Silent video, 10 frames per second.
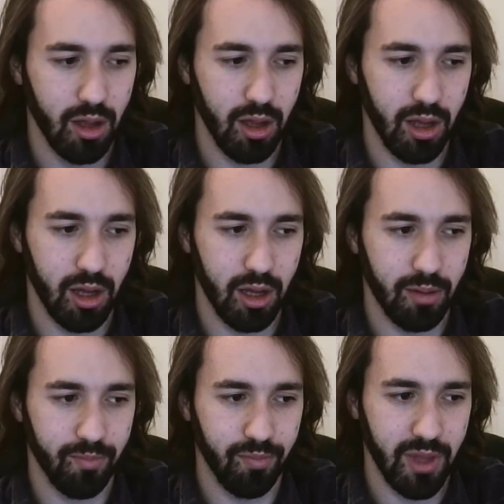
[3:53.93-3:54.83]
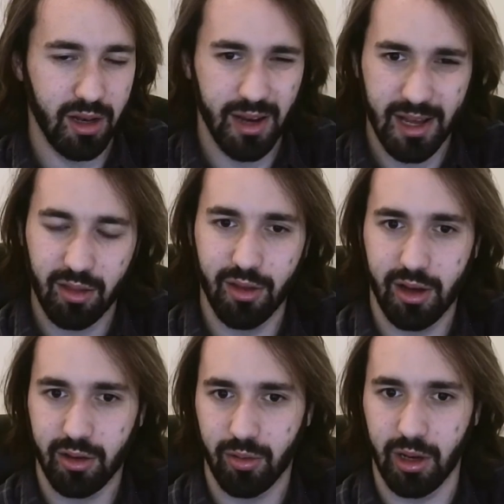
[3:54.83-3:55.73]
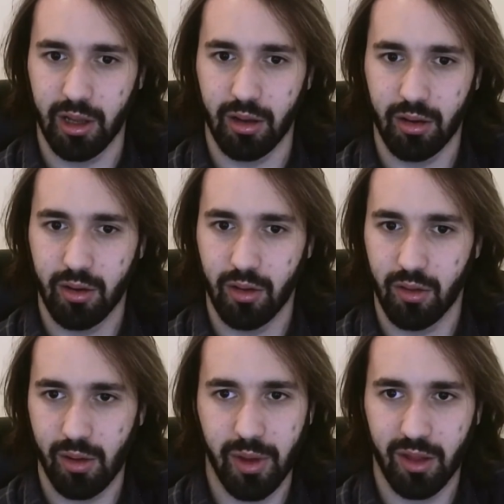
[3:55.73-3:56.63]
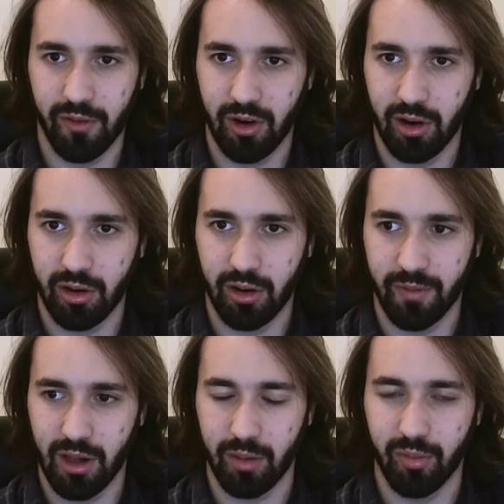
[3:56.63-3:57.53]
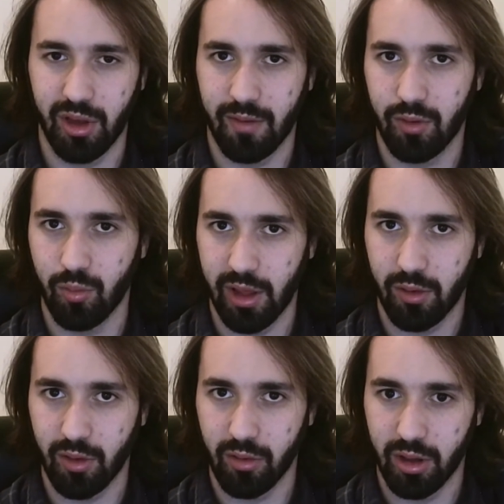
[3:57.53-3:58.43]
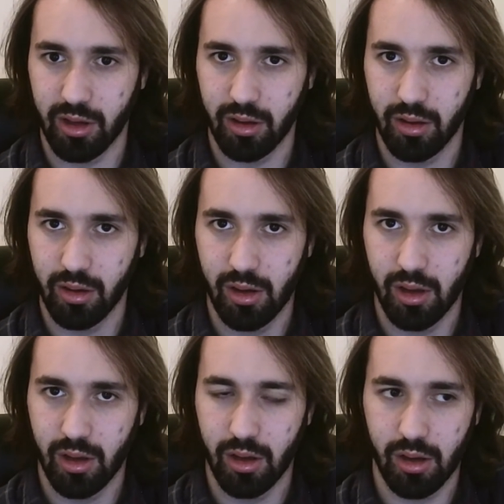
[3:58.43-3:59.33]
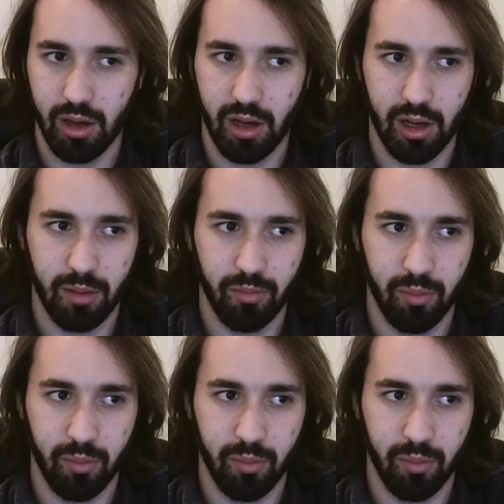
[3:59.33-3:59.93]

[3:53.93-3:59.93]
And that's not great because it makes it very hard to develop when you have to wait so long. But